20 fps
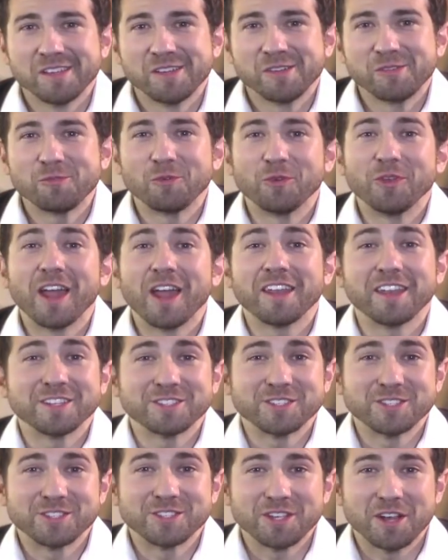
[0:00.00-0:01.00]
Well, not
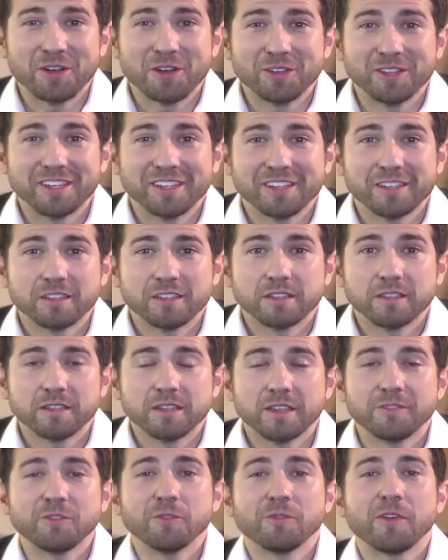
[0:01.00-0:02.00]
necessarily.
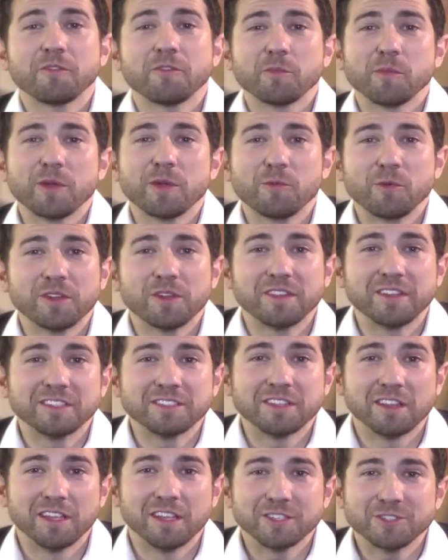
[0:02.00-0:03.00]
If you've ever made one of
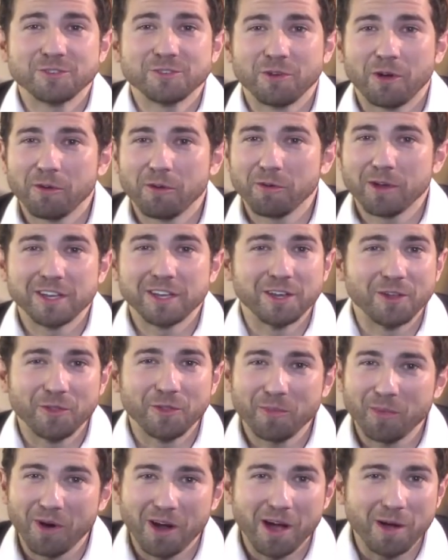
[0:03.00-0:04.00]
these lists, you already know
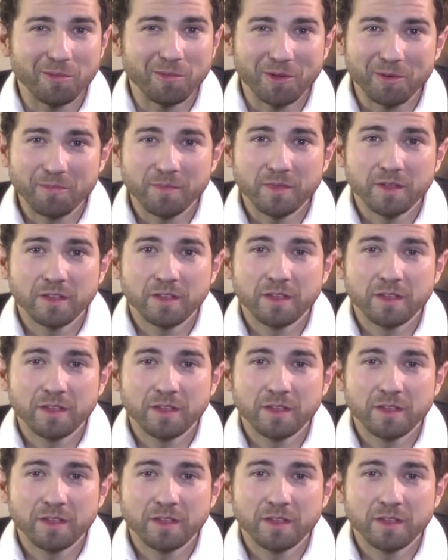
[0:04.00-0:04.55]
the problem.